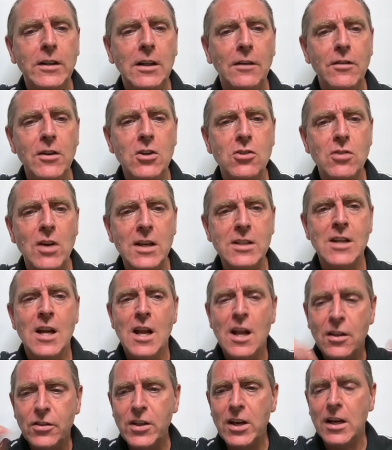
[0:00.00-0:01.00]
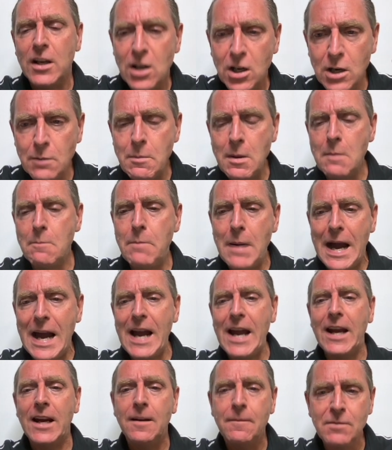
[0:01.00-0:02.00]
of interest, they're going to be
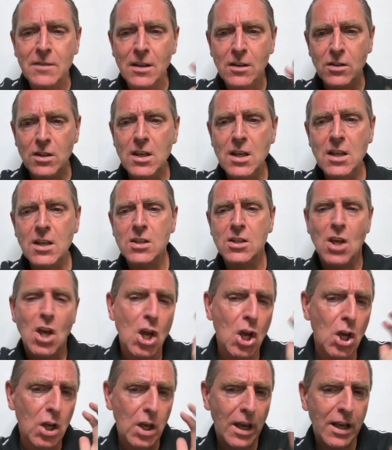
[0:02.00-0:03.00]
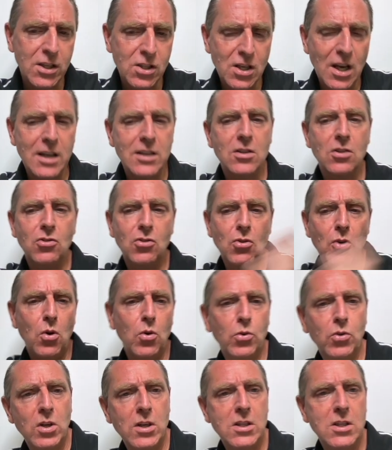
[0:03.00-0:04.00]
buying these exchanges through
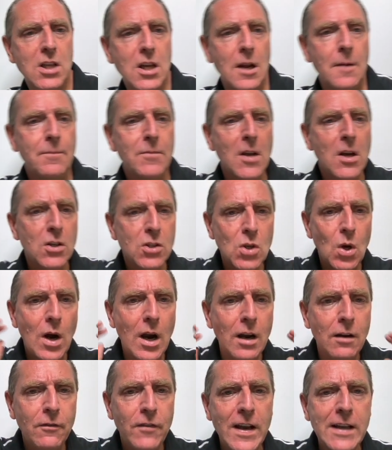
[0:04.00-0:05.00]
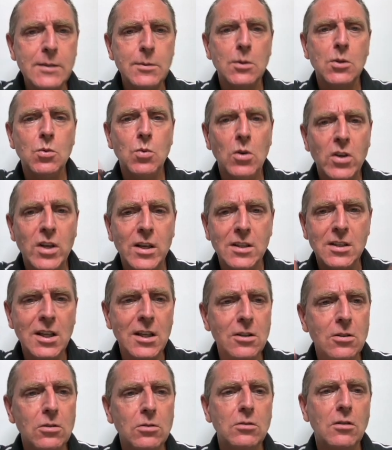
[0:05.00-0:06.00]
OTC. So our investments will
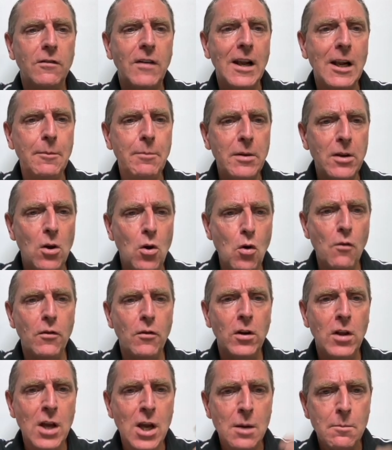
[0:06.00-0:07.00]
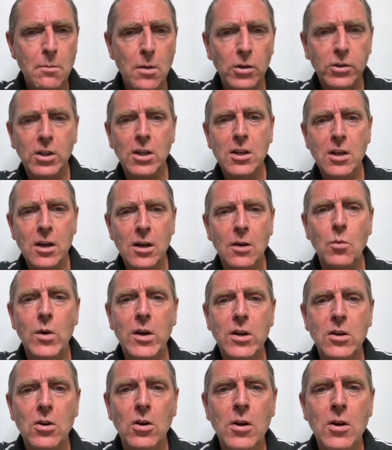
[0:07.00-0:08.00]
continue developing over multi-year
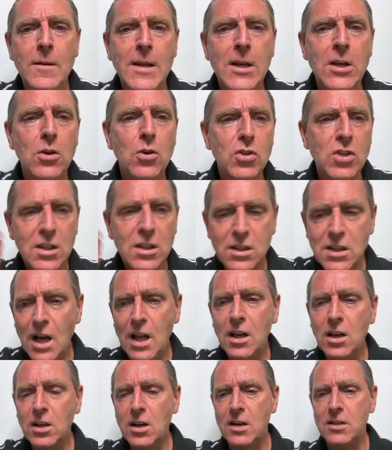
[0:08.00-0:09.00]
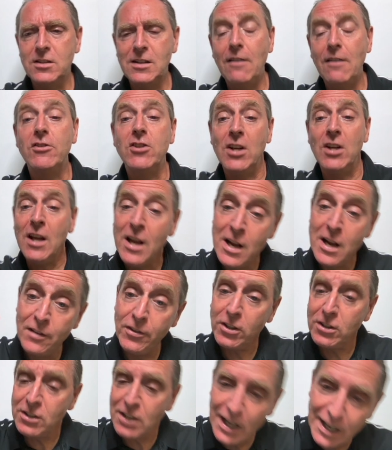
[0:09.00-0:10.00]
window using dollar cost averaging.
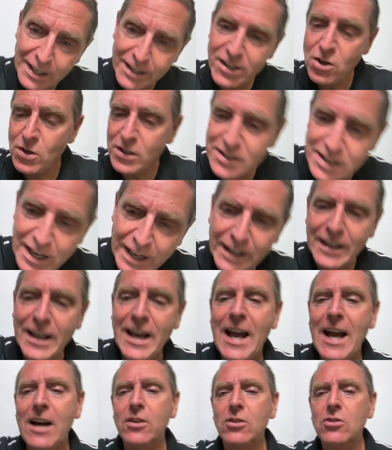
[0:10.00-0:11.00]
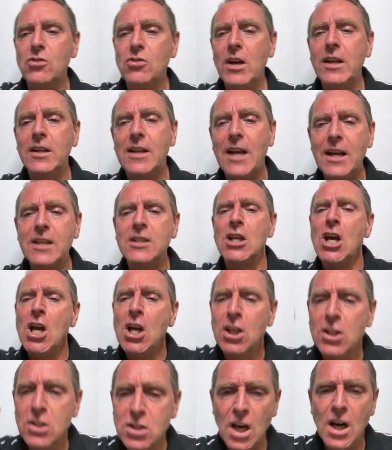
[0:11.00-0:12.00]
They're telling you exactly how to trade, guys.
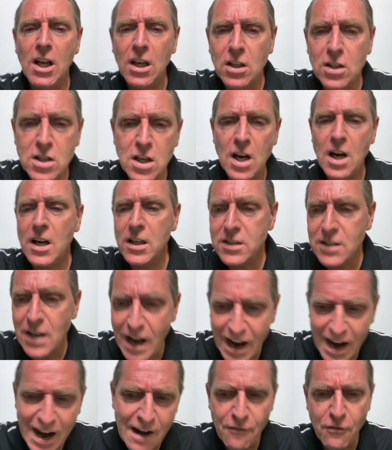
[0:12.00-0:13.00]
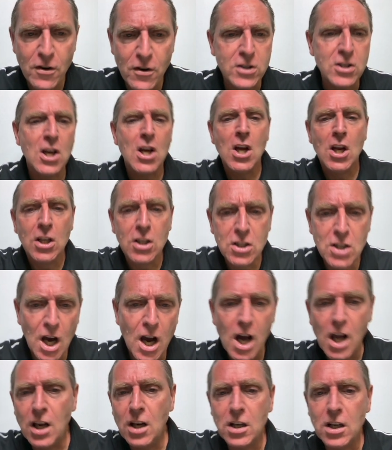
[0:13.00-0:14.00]
Dollar cost average.
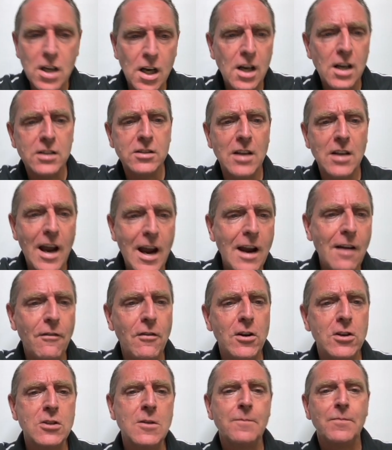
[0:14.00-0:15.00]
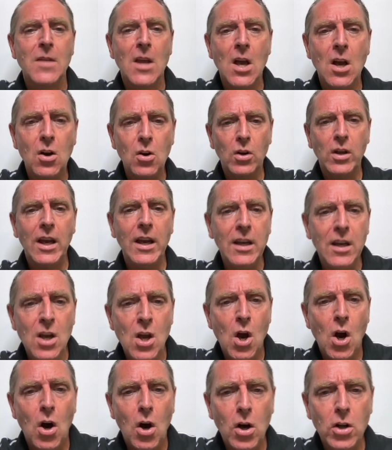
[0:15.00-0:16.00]
Dollar cost average. Okay,
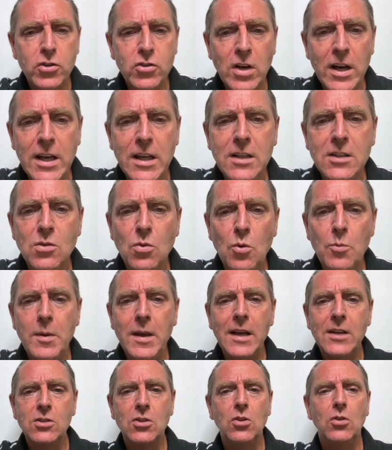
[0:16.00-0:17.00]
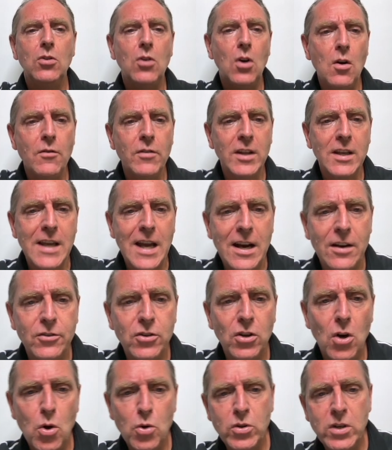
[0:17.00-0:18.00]
all trades will be executed over the
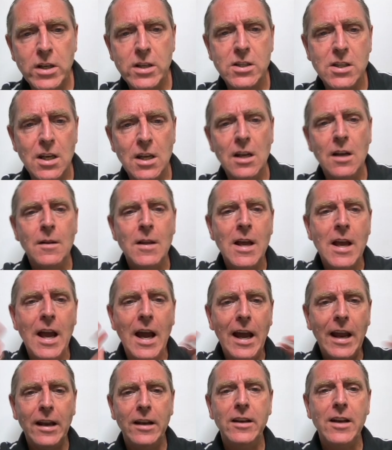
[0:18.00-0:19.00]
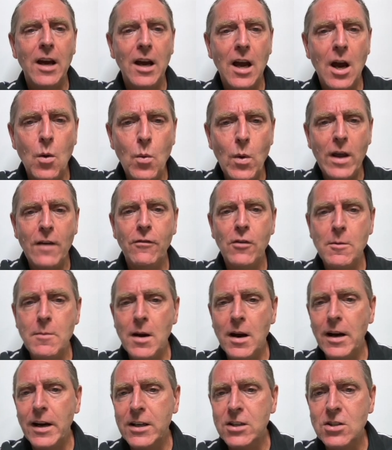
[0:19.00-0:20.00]
counter OTC and away from
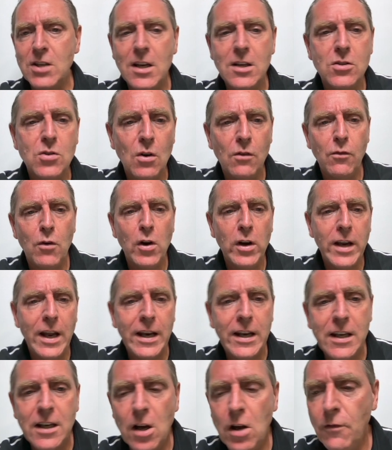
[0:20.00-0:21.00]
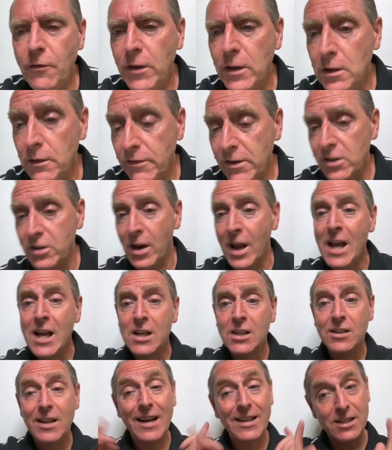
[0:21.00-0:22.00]
our exchange to avoid any conflict of interest.
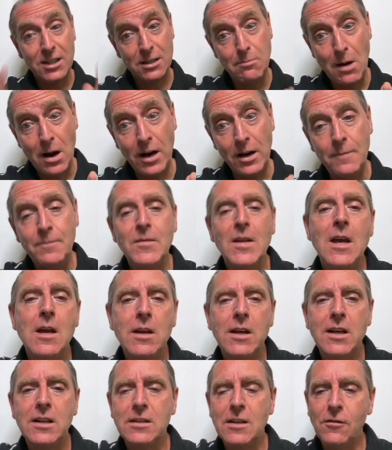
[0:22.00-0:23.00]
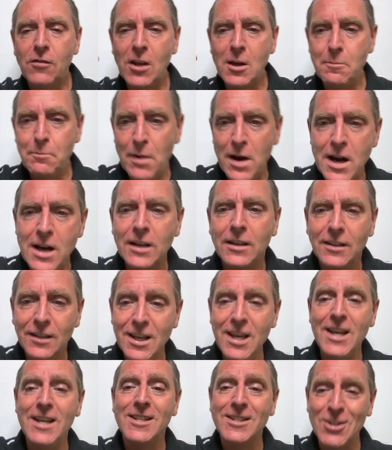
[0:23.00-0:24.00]
That's smart, because if they bought
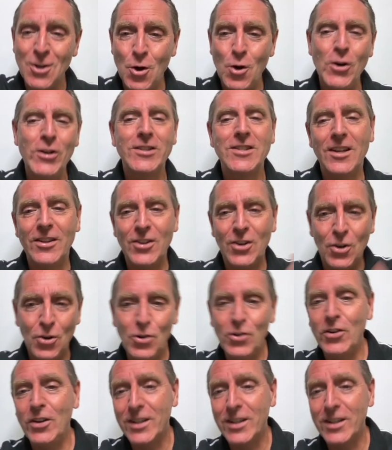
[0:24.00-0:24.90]
these coins on their old